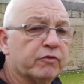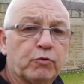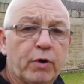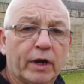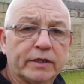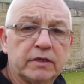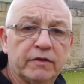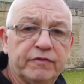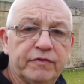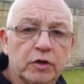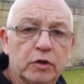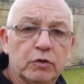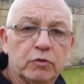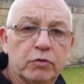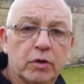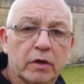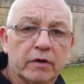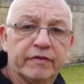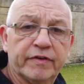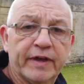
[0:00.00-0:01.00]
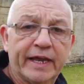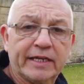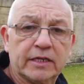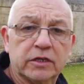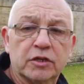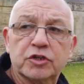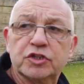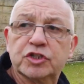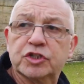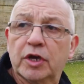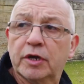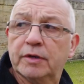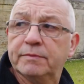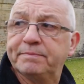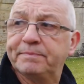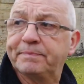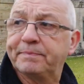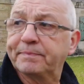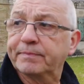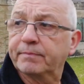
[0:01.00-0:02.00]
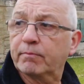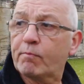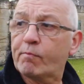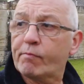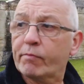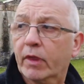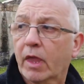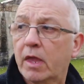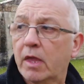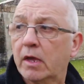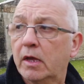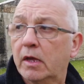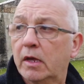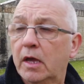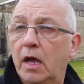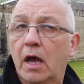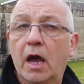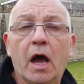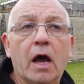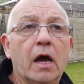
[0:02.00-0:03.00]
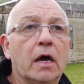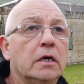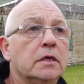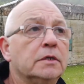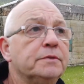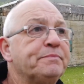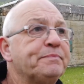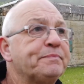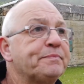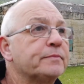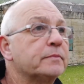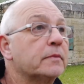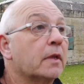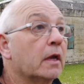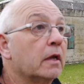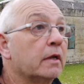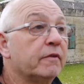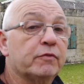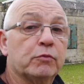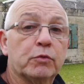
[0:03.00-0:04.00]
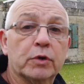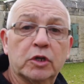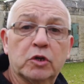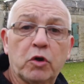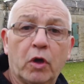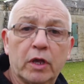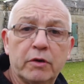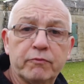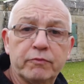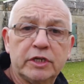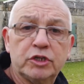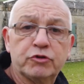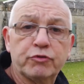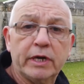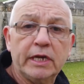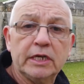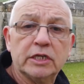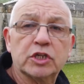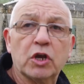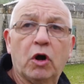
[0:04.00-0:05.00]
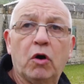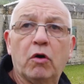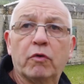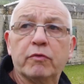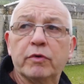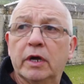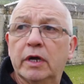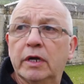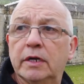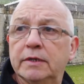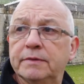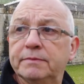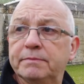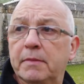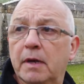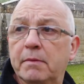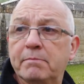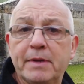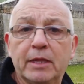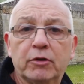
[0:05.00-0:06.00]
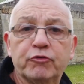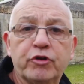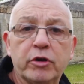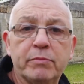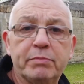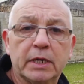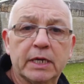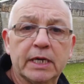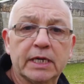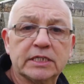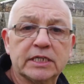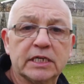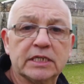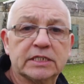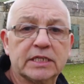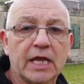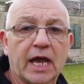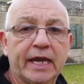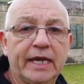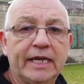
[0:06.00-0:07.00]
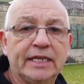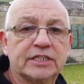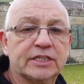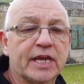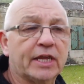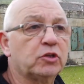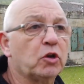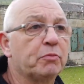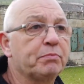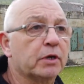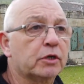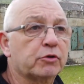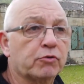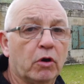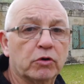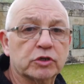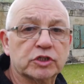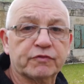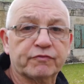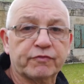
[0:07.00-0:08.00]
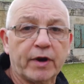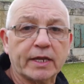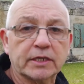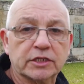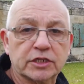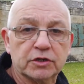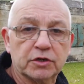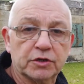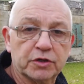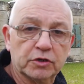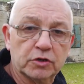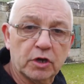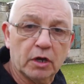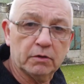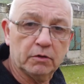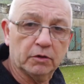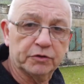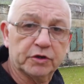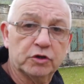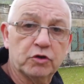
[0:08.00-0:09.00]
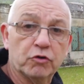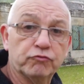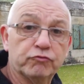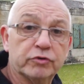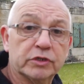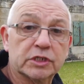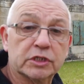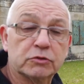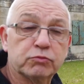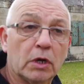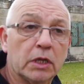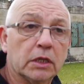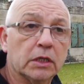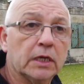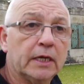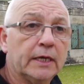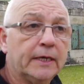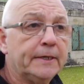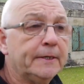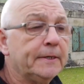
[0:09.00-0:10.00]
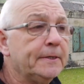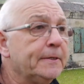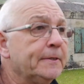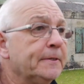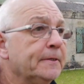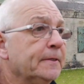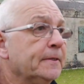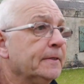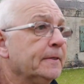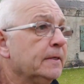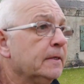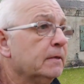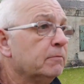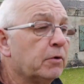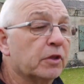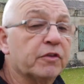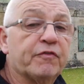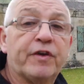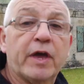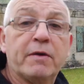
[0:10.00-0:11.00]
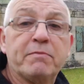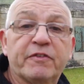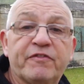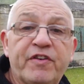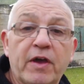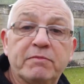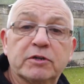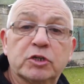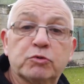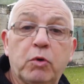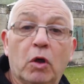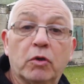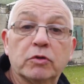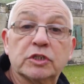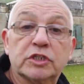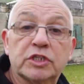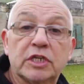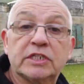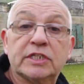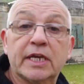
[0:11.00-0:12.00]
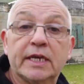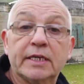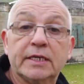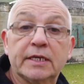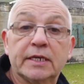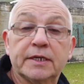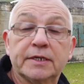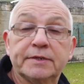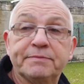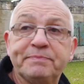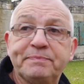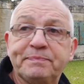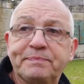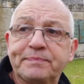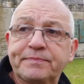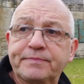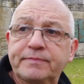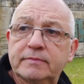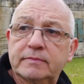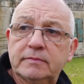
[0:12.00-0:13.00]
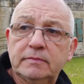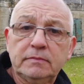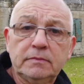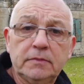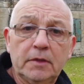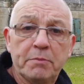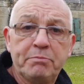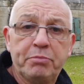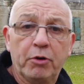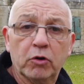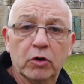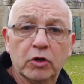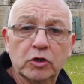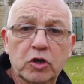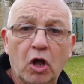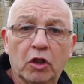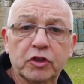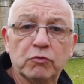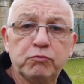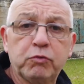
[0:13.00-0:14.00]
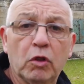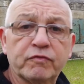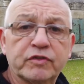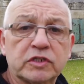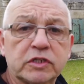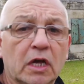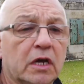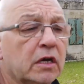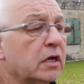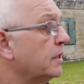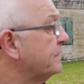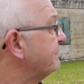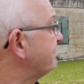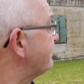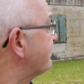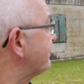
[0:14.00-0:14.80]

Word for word: of quite a few of Hitler's, um, um, if you want to call it retreats or um, military bases that he'd set up across France and other other countries as well. One of the fam famous ones is in um, Poland called the Wolf's Lair.